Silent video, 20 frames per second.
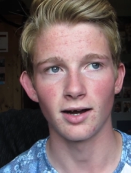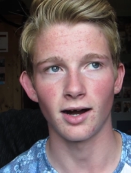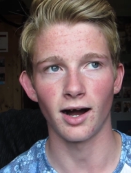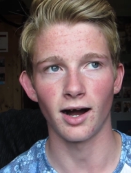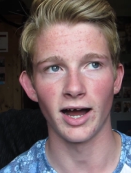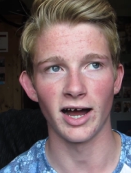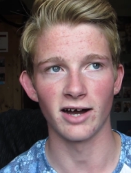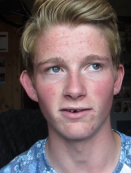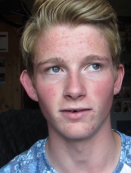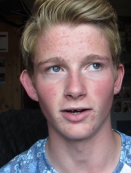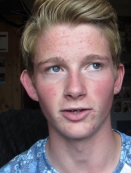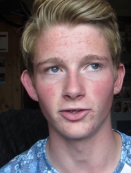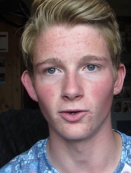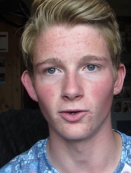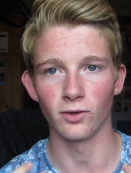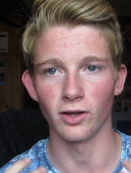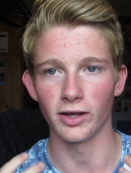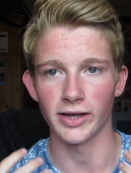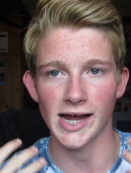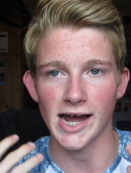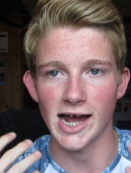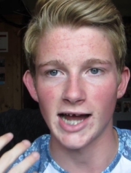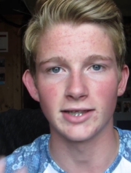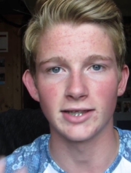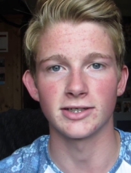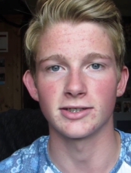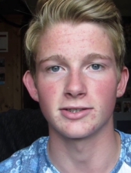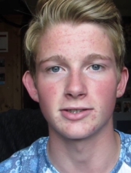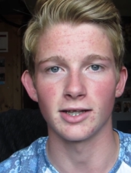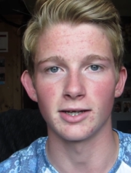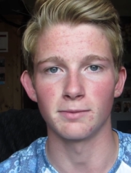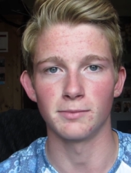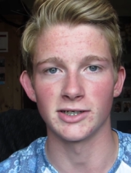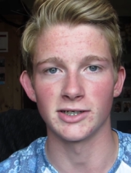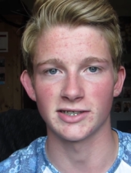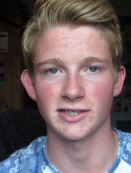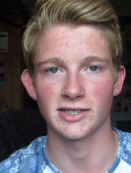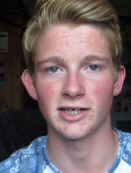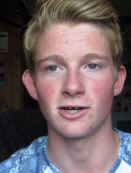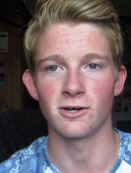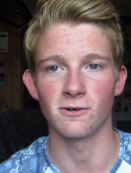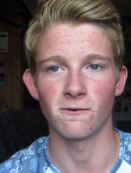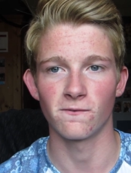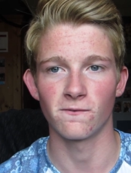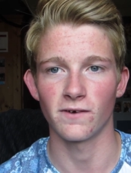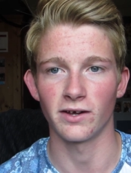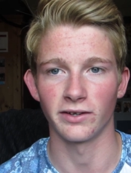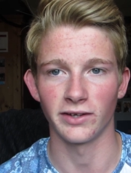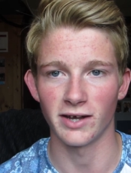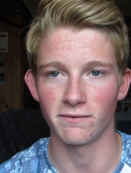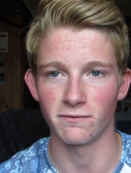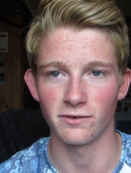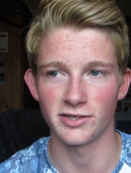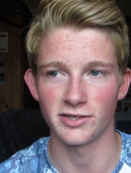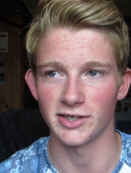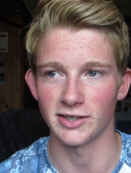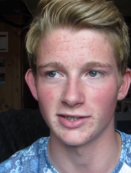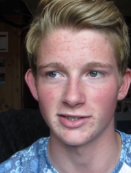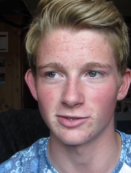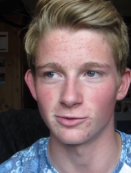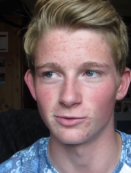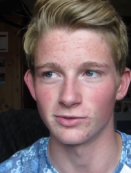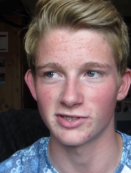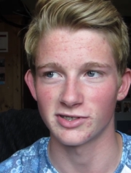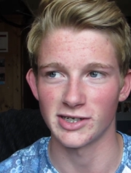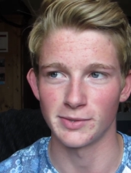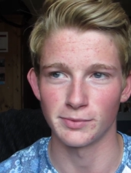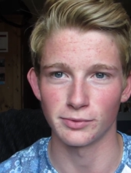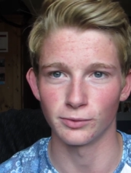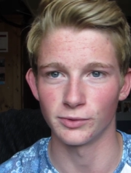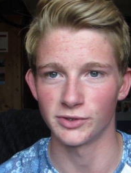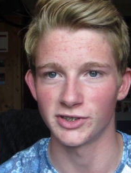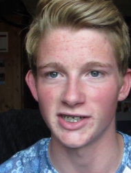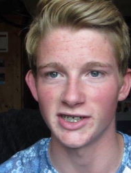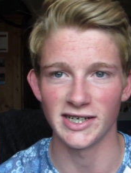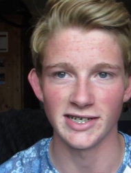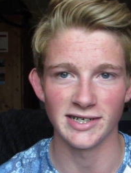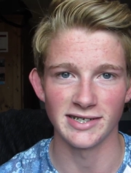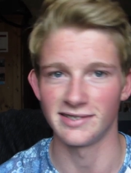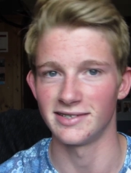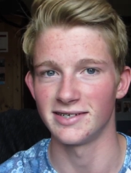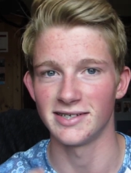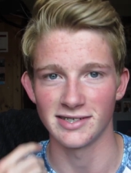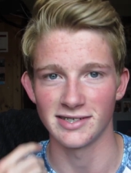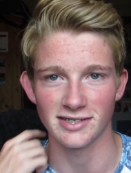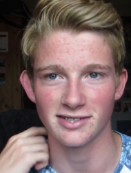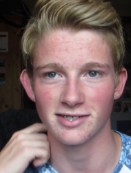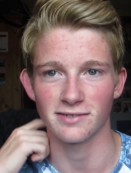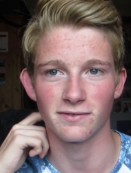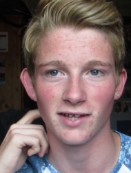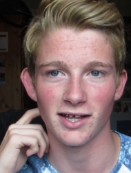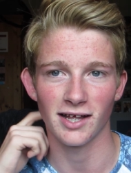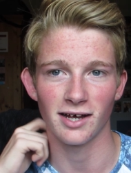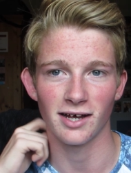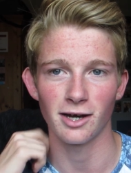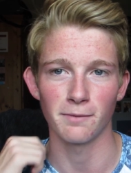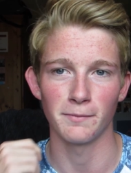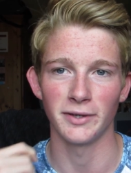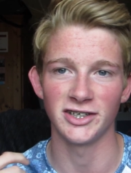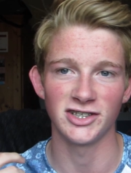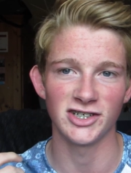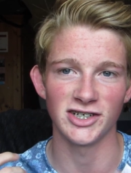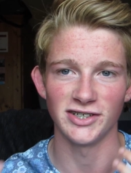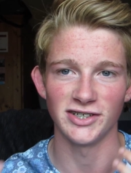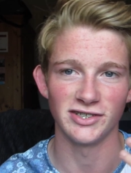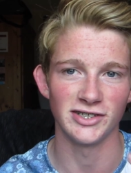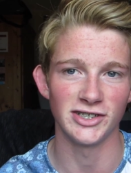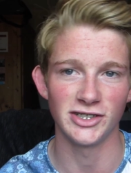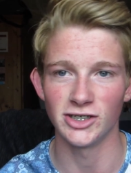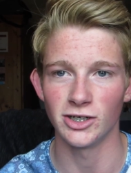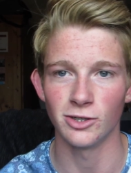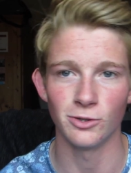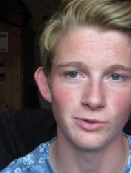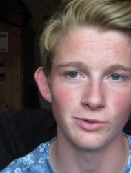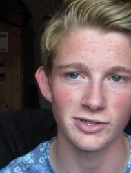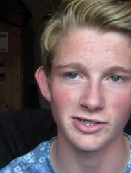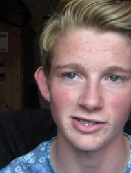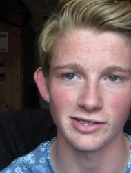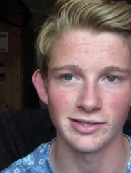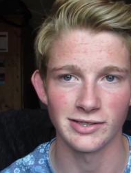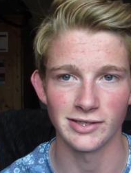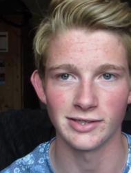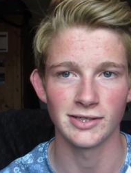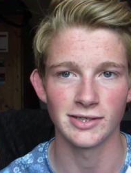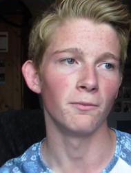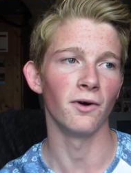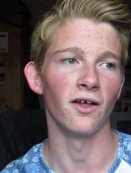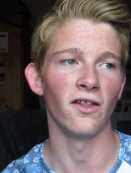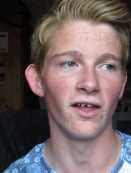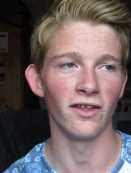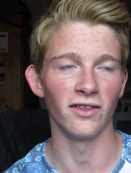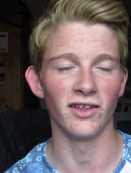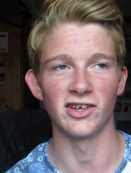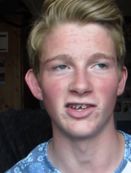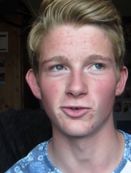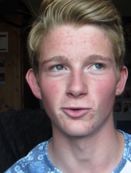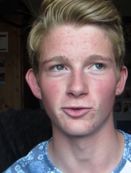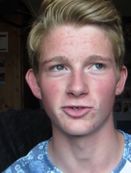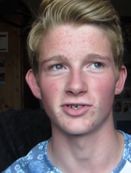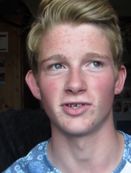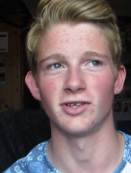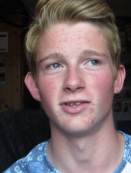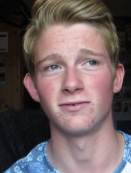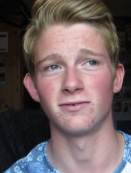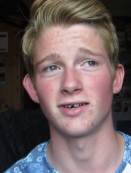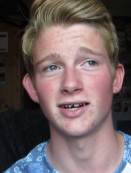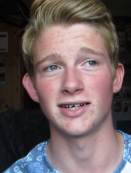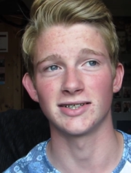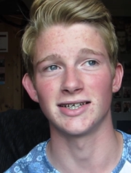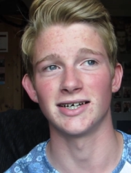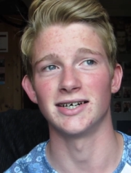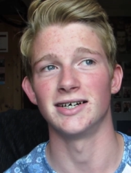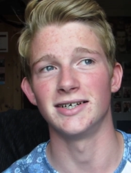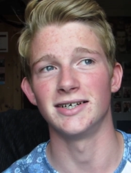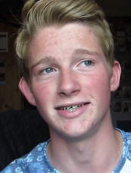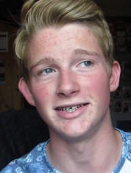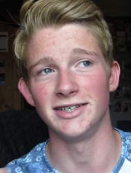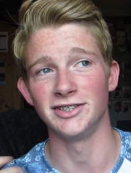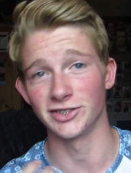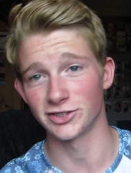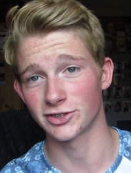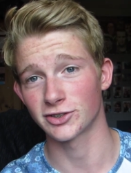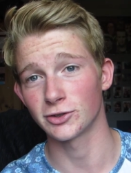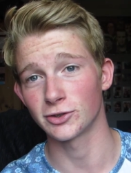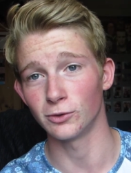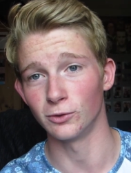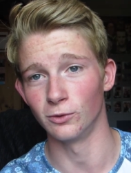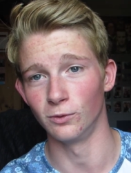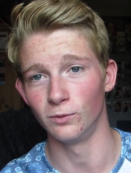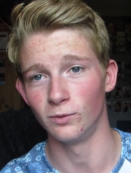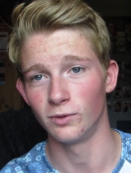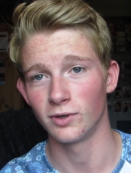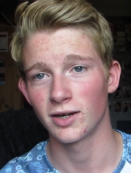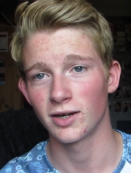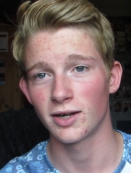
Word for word: I I don't like act like myself and everything. It all seems all cheesy and stuff like that. I make cheesy jokes, and, but then there's also the fact that in school,